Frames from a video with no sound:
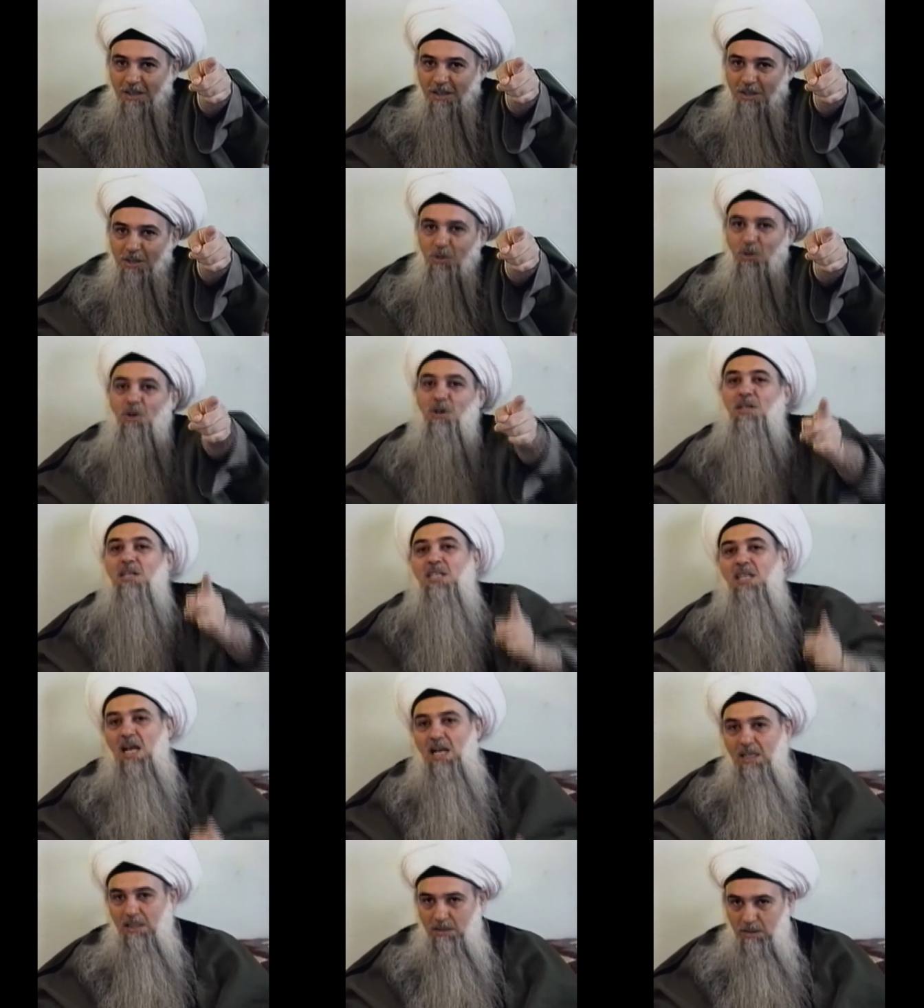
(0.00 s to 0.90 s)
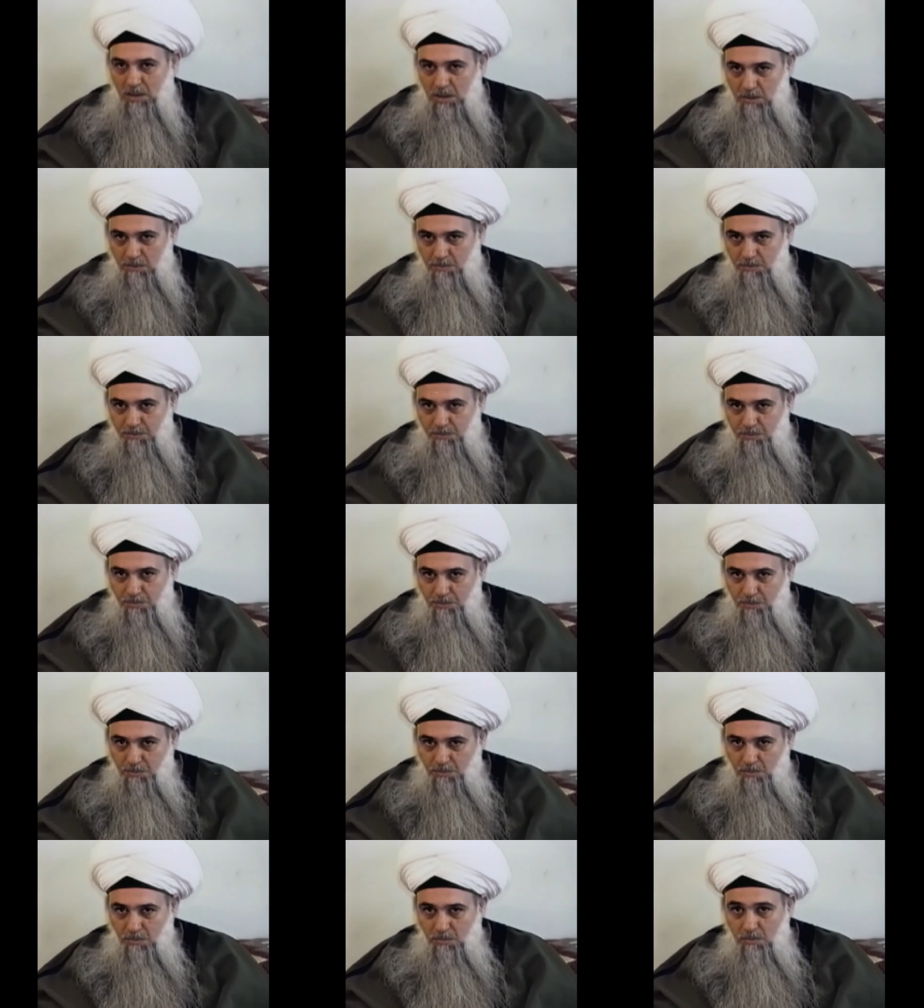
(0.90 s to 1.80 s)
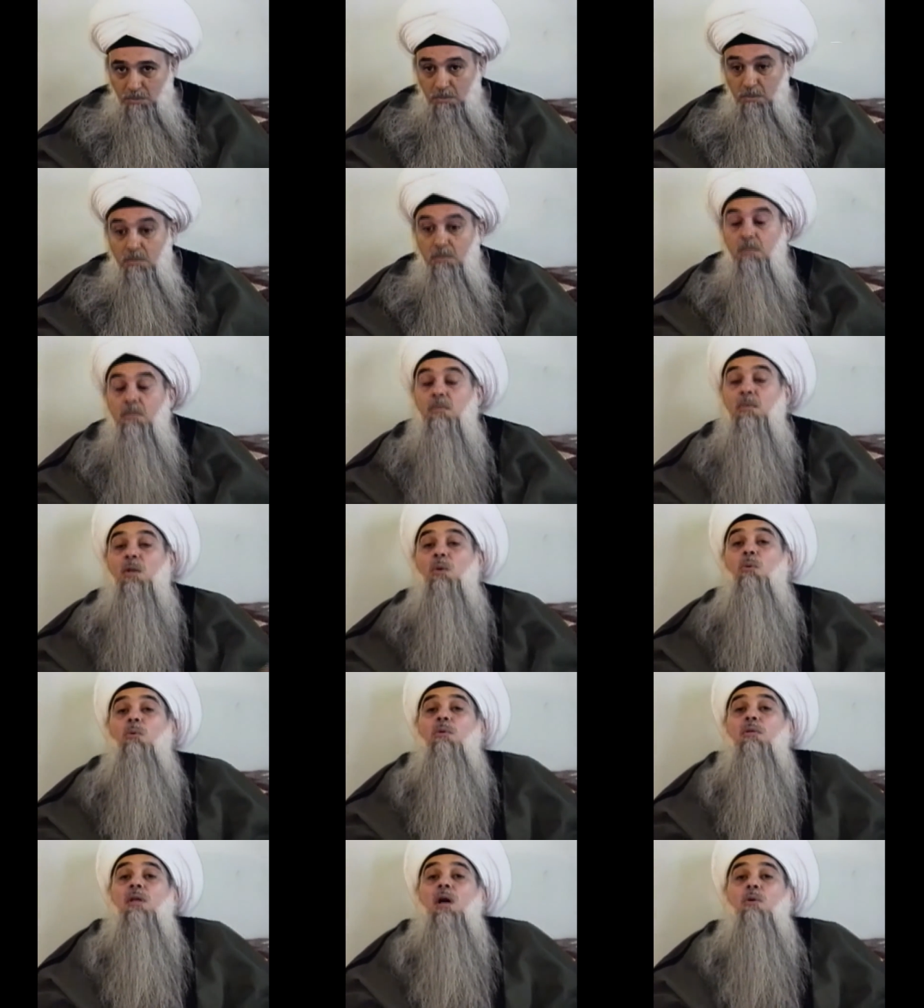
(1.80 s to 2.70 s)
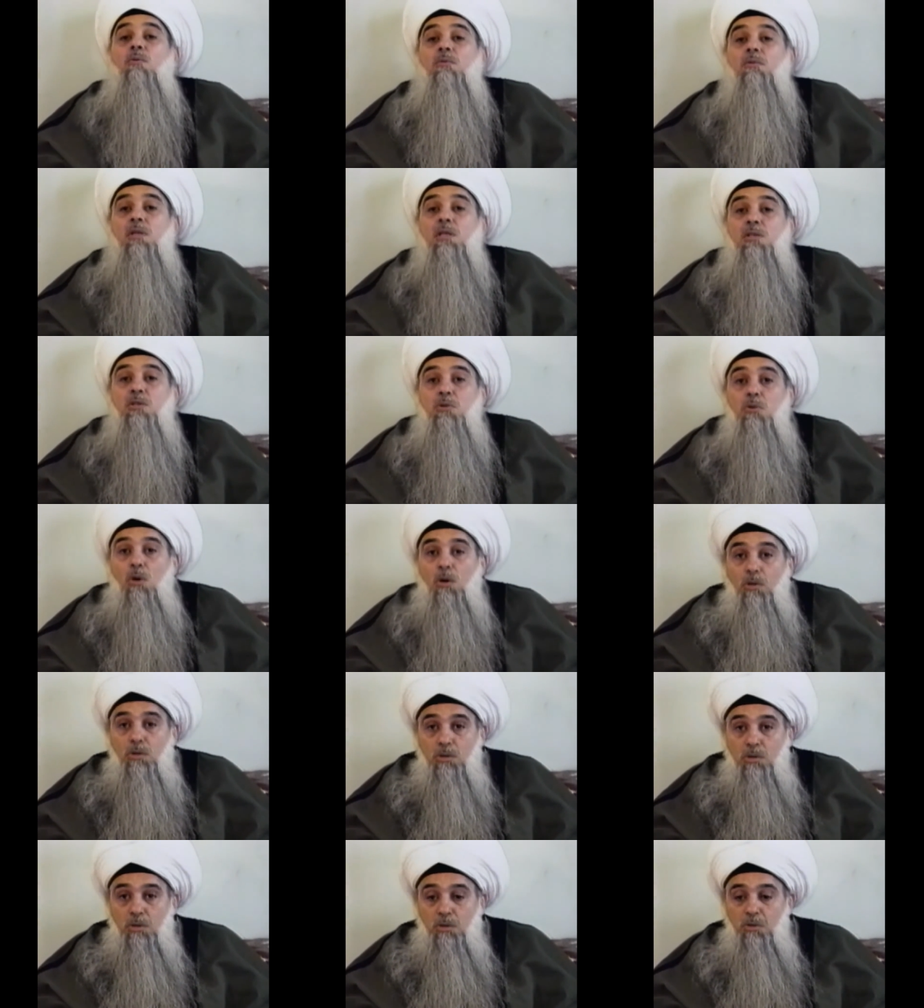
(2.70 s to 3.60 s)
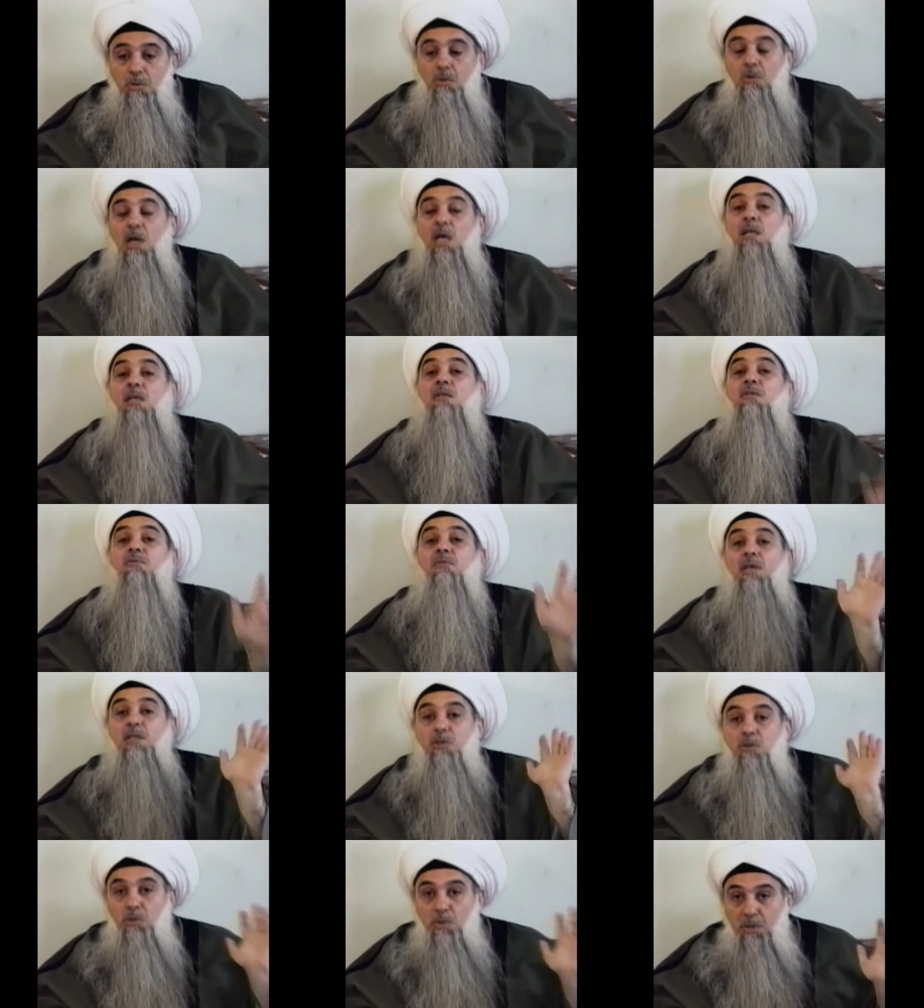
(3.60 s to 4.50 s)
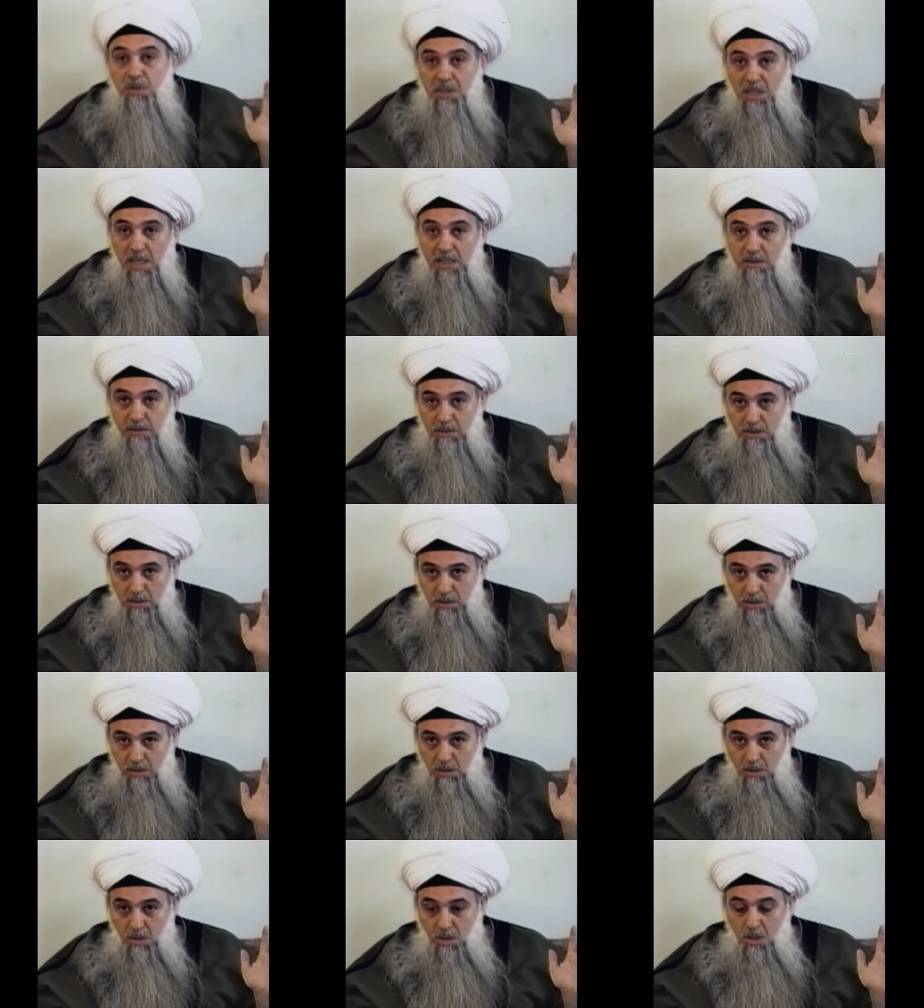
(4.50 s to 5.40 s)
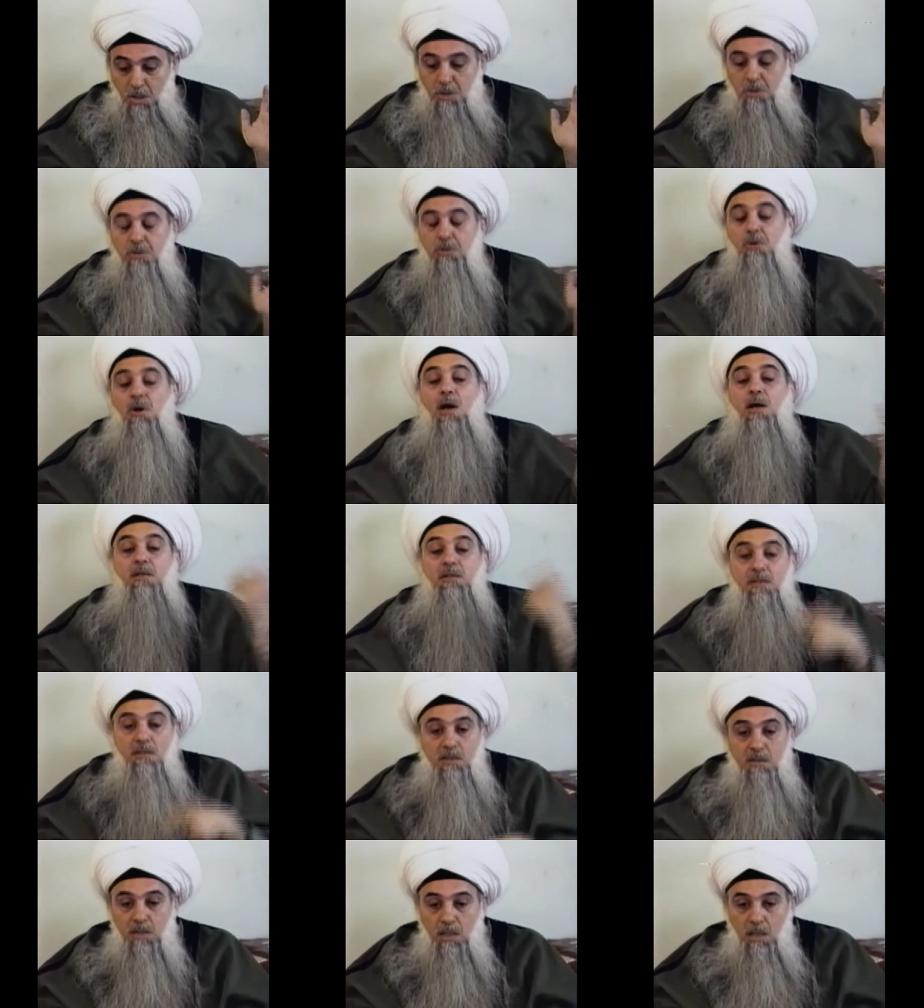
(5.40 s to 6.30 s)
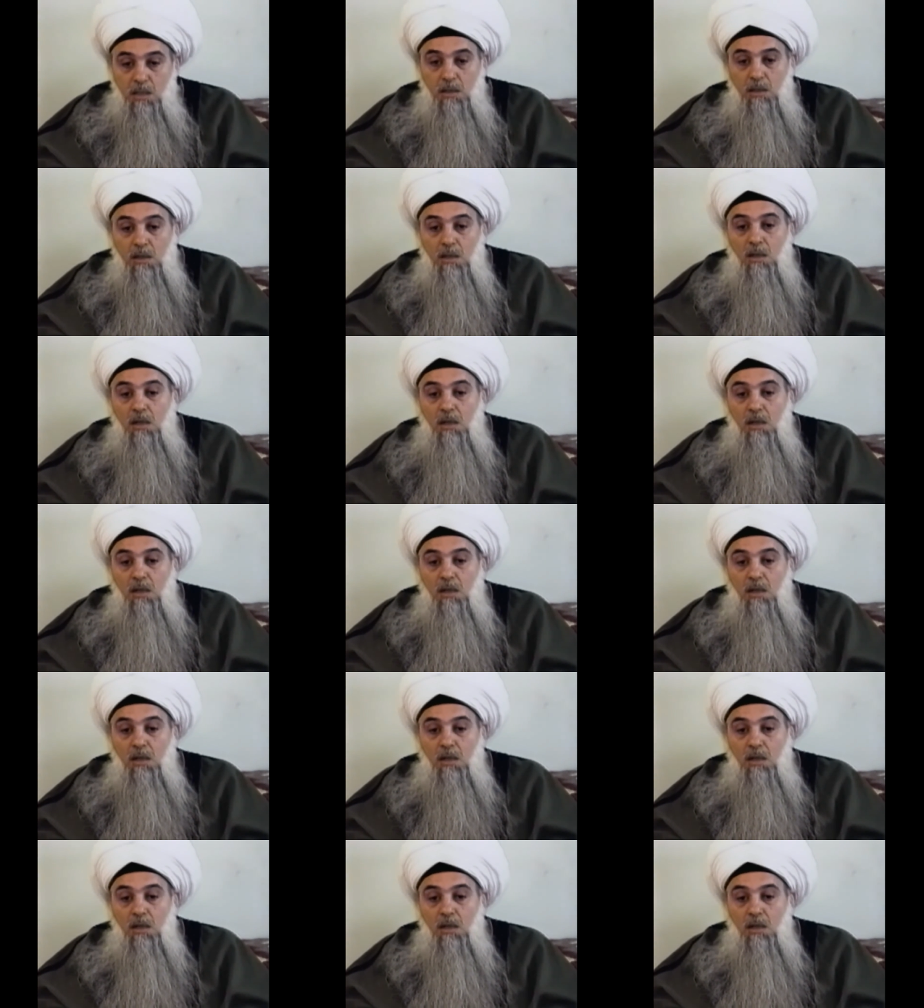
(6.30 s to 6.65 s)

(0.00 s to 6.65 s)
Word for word: your reality. Without these doors, you cannot find your reality. You are still